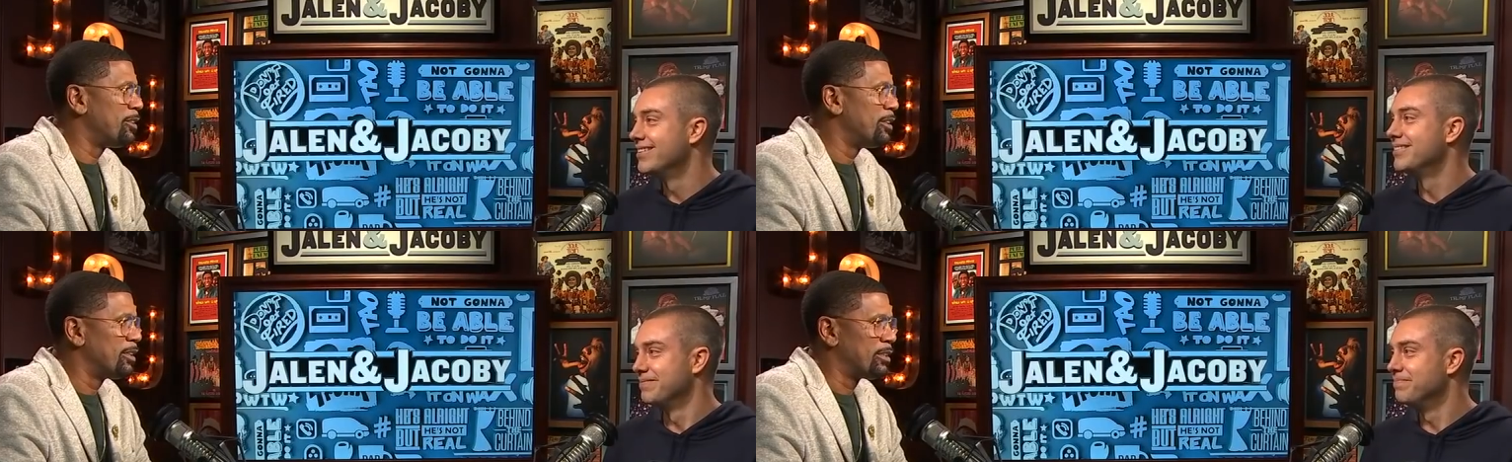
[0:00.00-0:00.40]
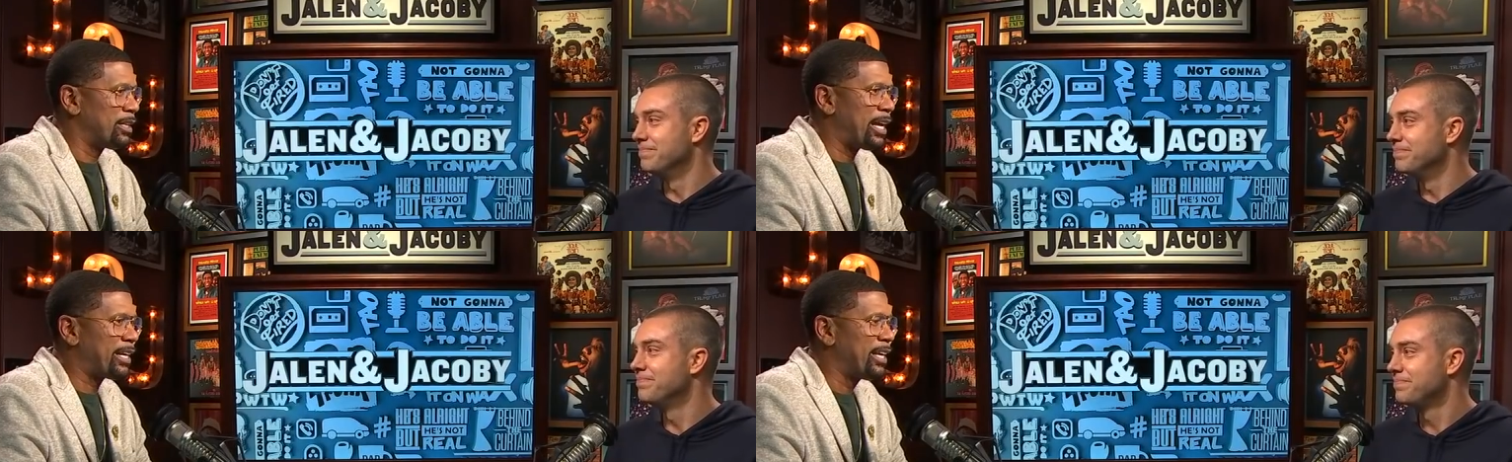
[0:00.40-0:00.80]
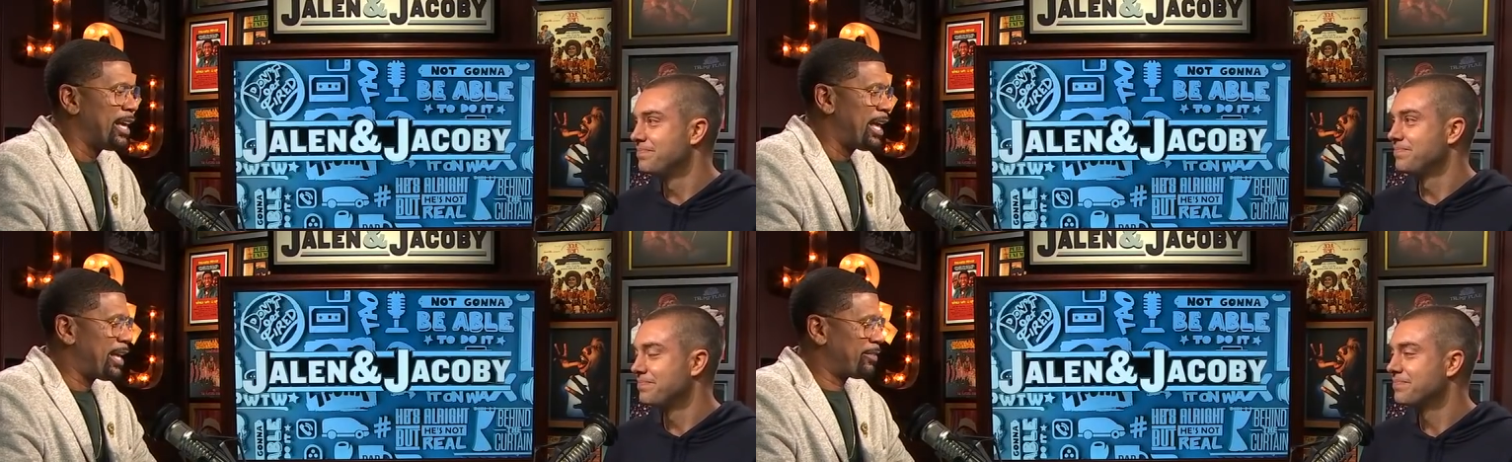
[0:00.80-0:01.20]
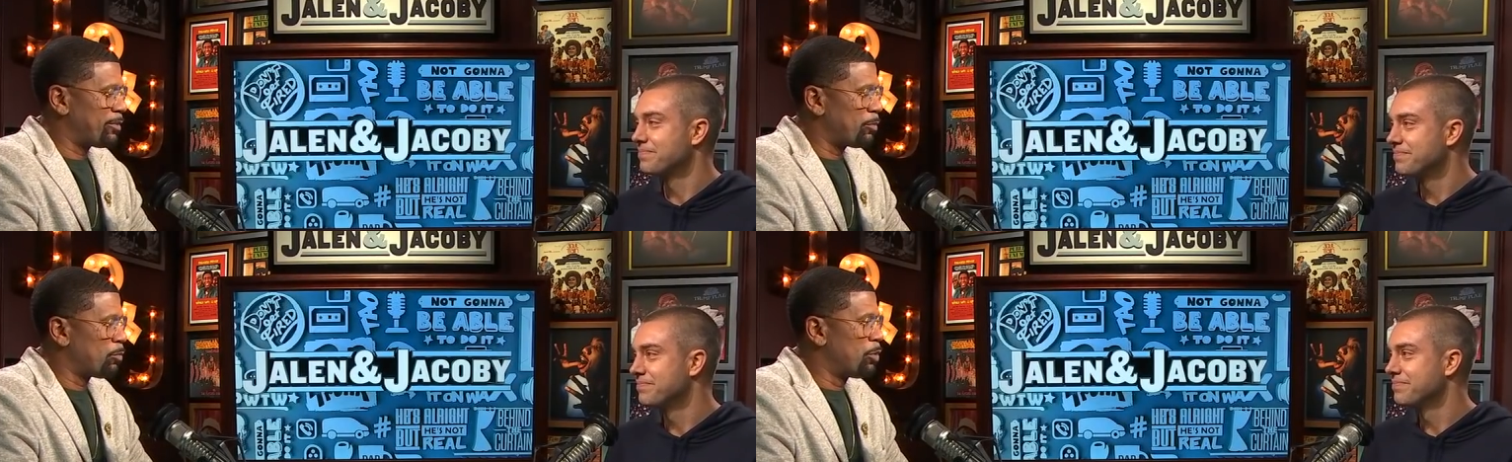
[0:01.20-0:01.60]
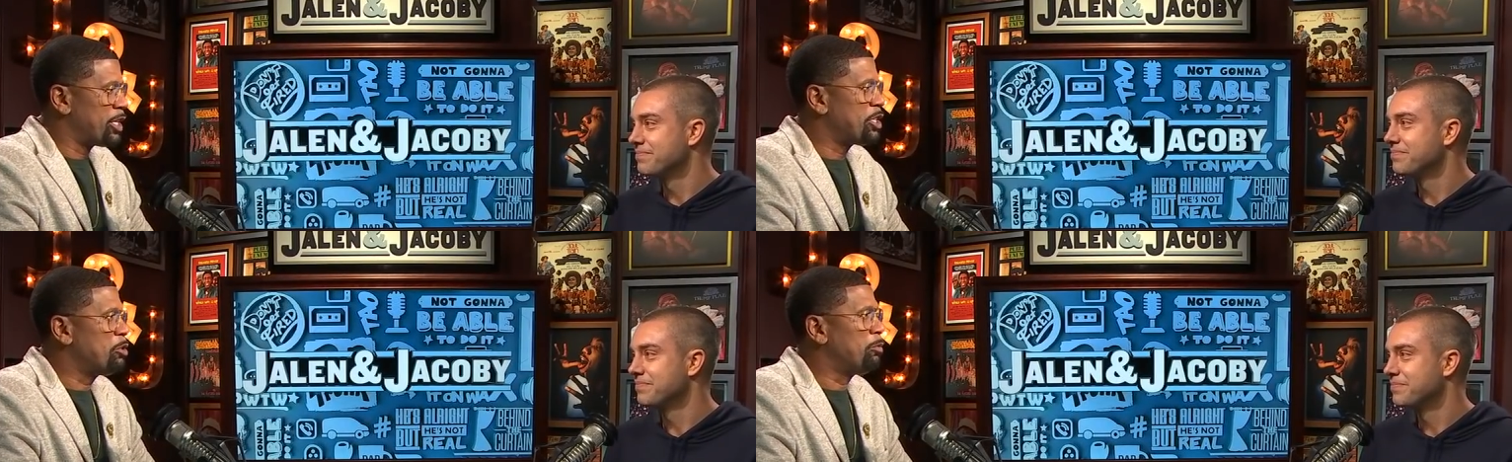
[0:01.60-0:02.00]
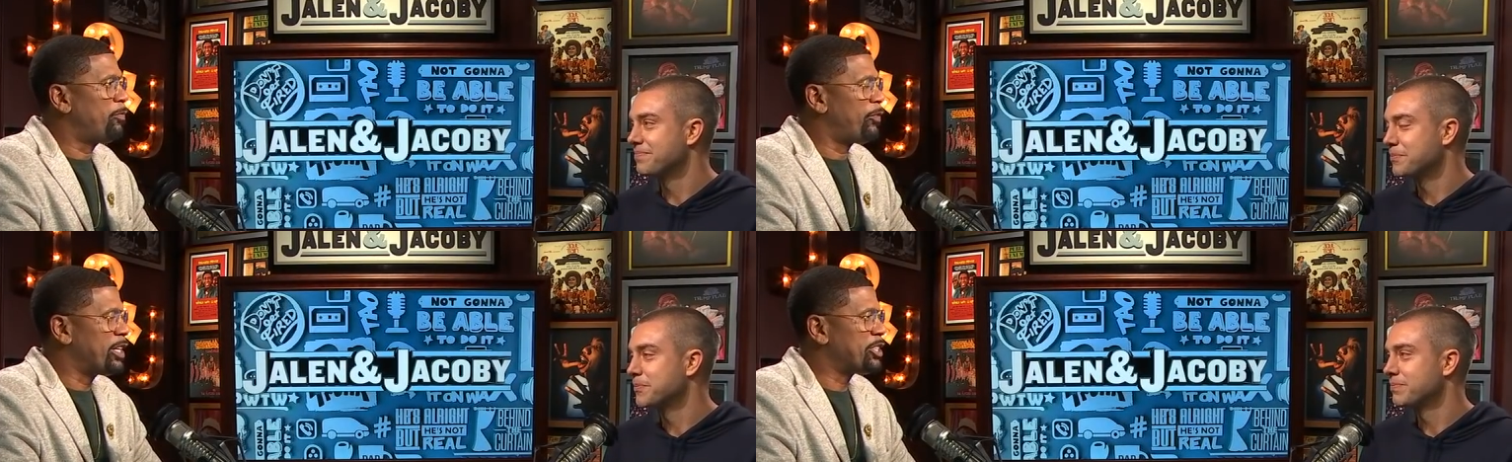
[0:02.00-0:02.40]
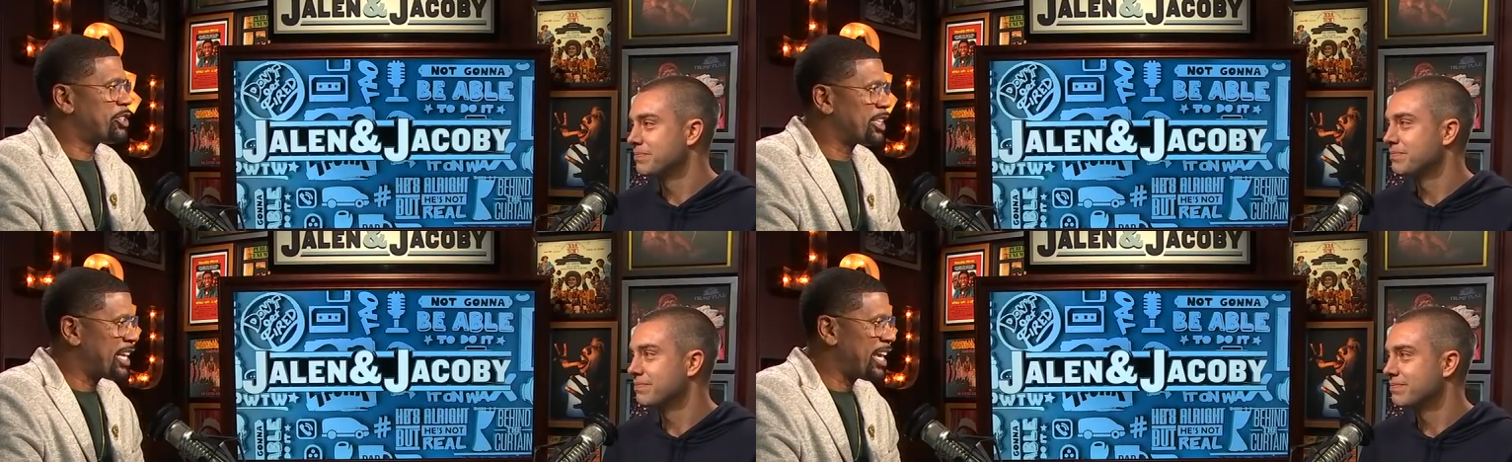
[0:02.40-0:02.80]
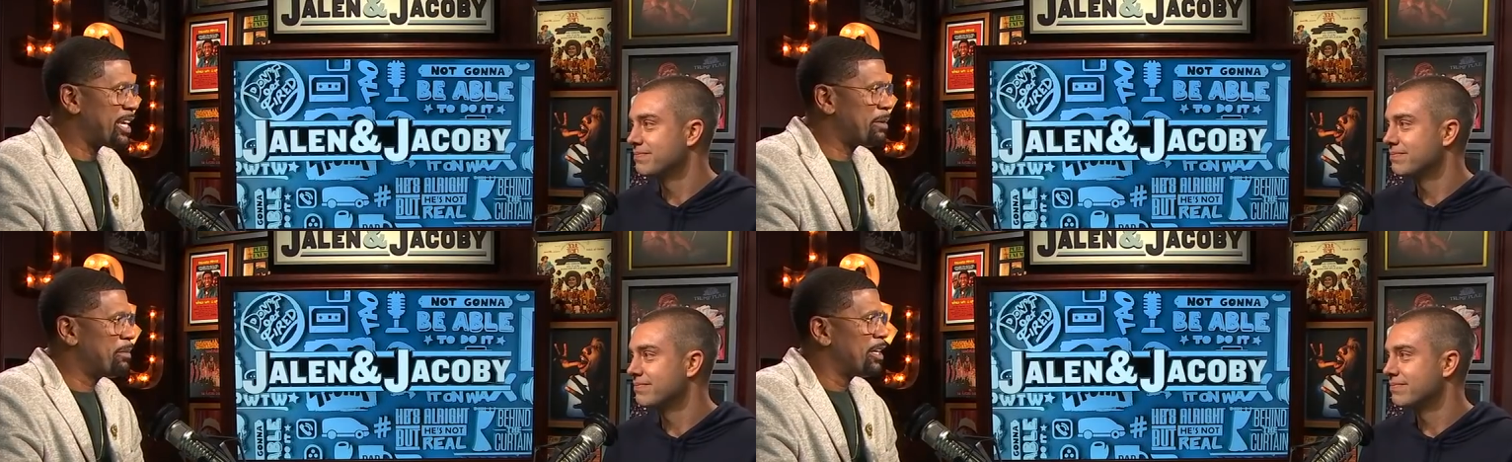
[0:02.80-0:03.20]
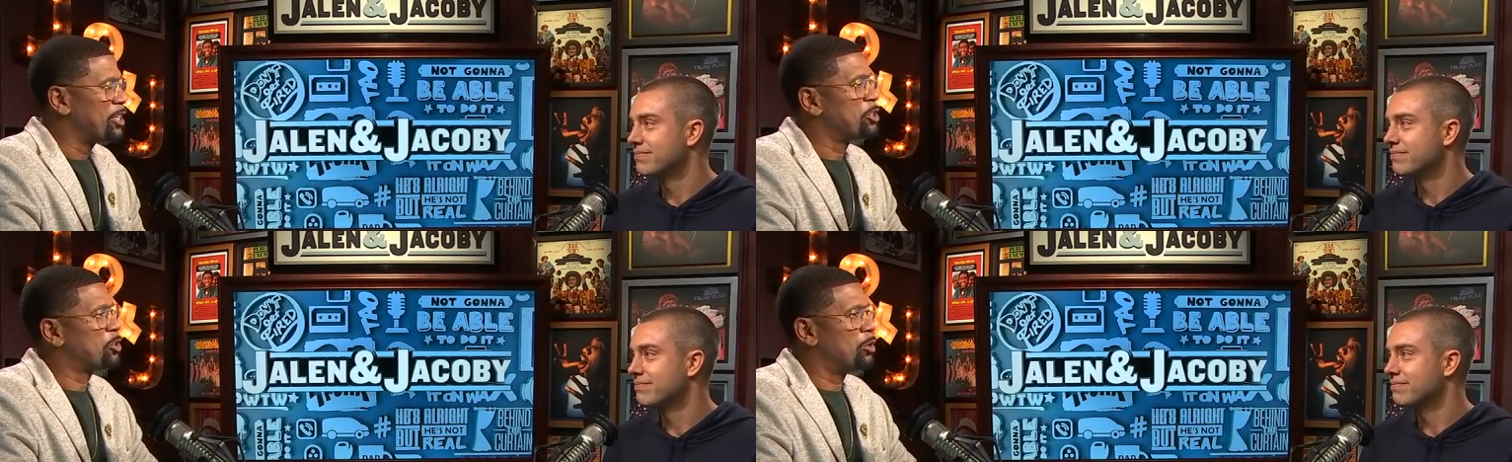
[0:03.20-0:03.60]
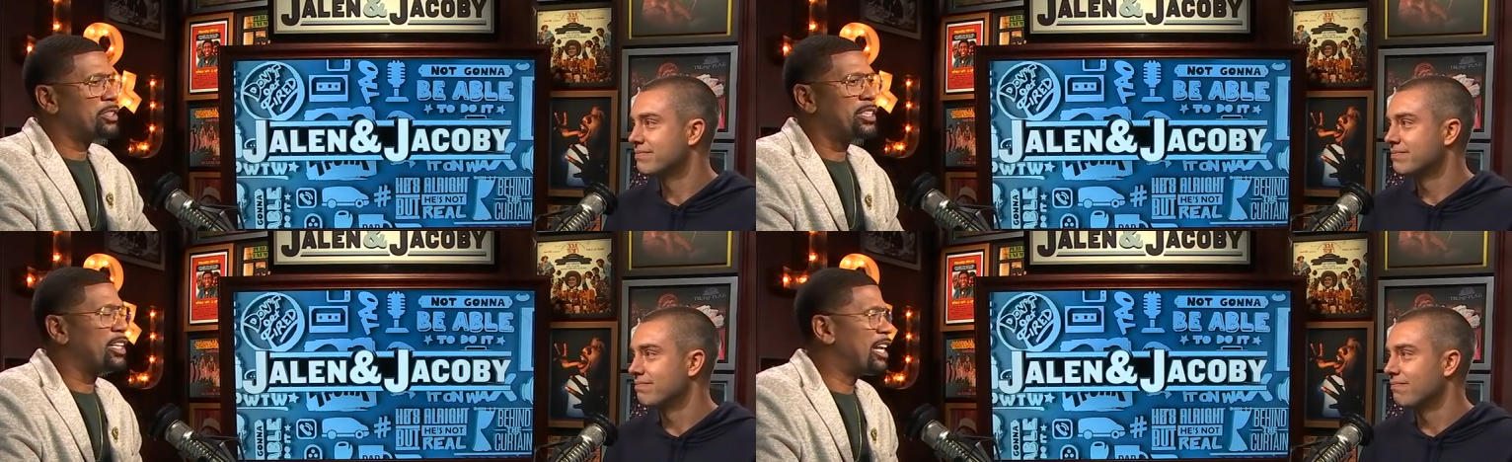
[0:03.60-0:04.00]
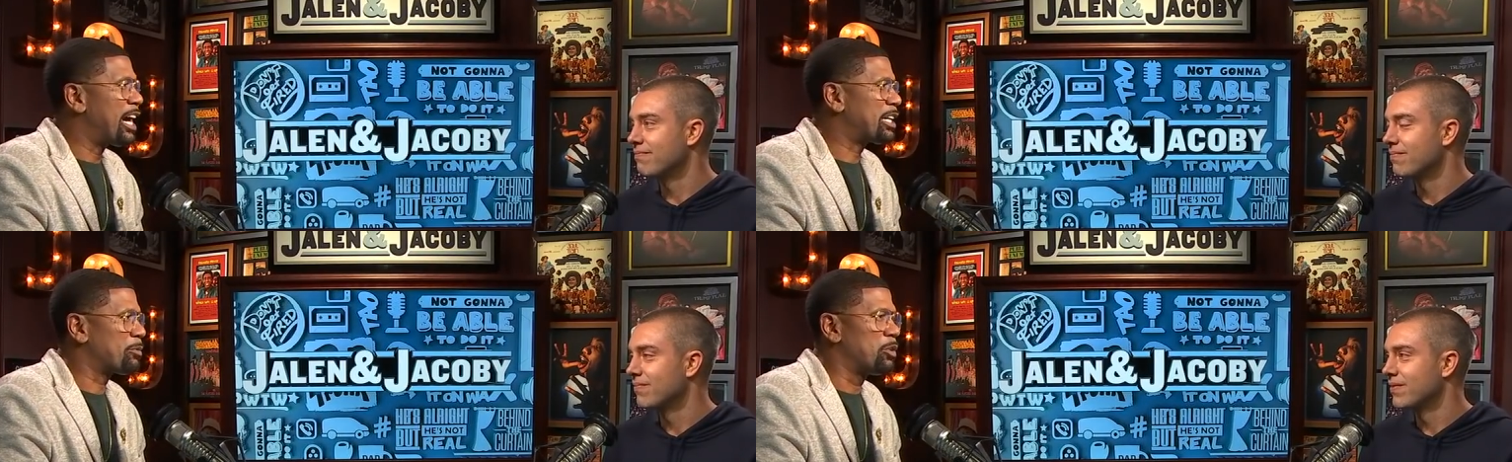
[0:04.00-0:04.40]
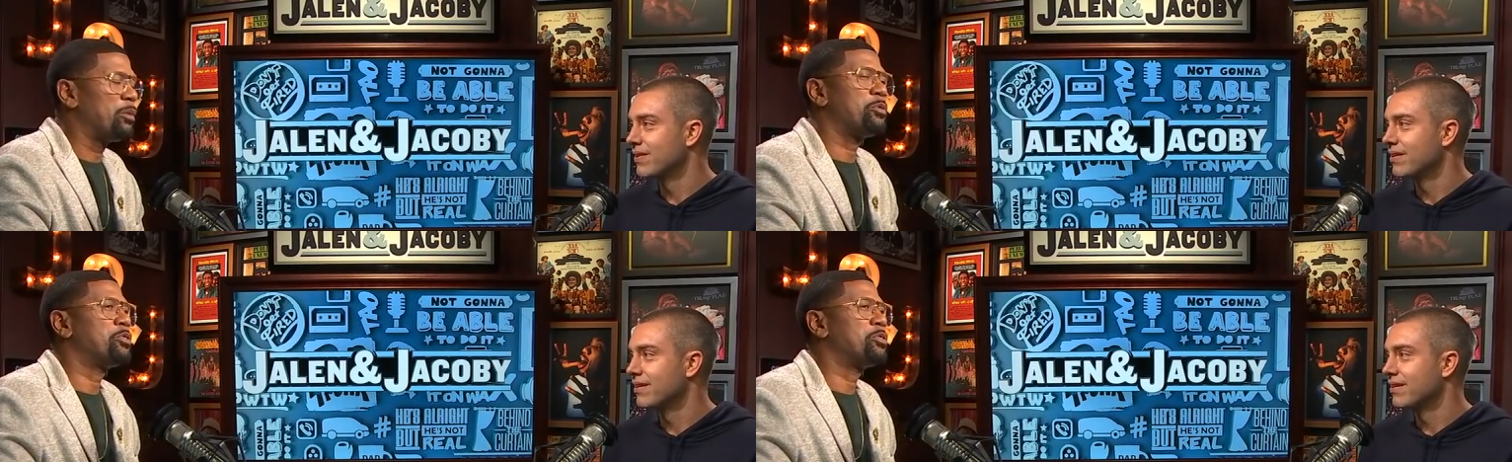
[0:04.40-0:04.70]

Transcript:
Speaker 1: Mm-hmm. Like when you finish the game, you go into the locker room, you